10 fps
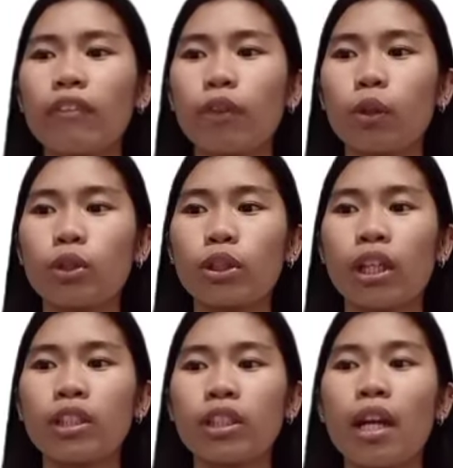
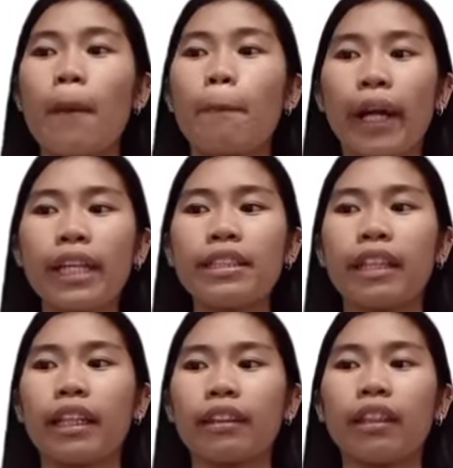revolutions
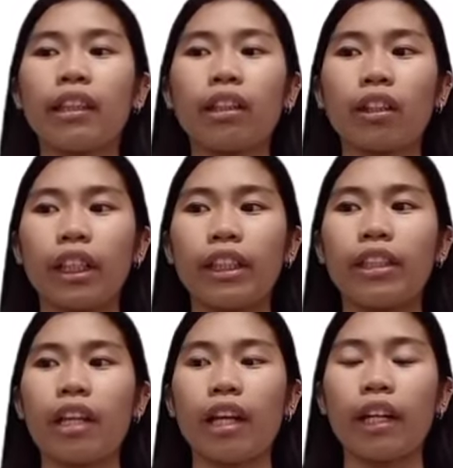mindset that occurred
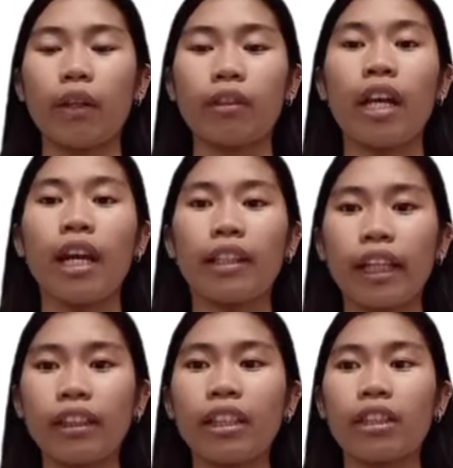around
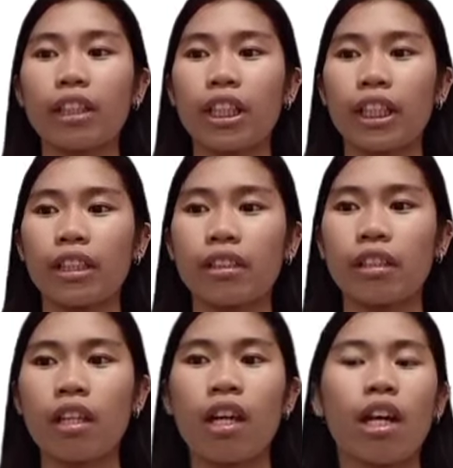1930s.
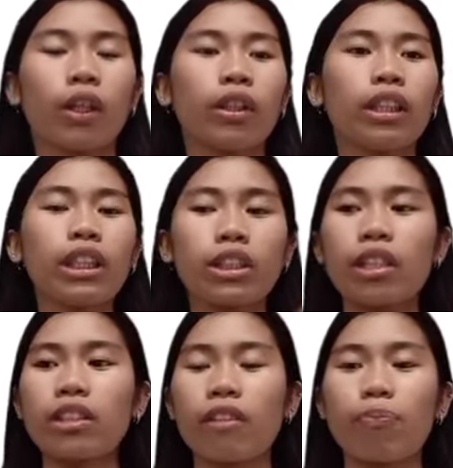Conditions
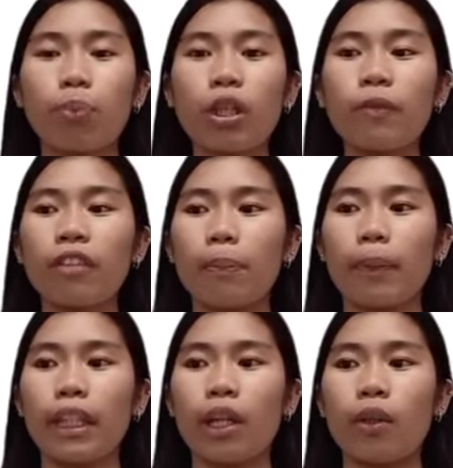of poor
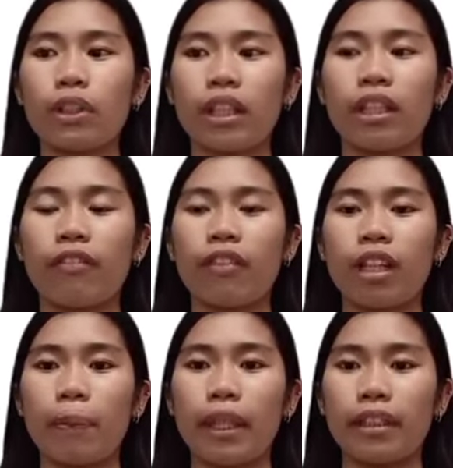Filipinos in the
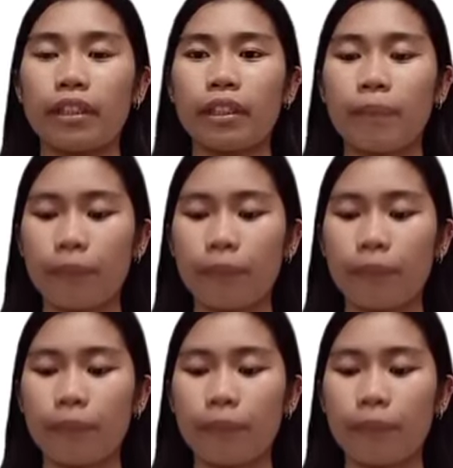Philippines.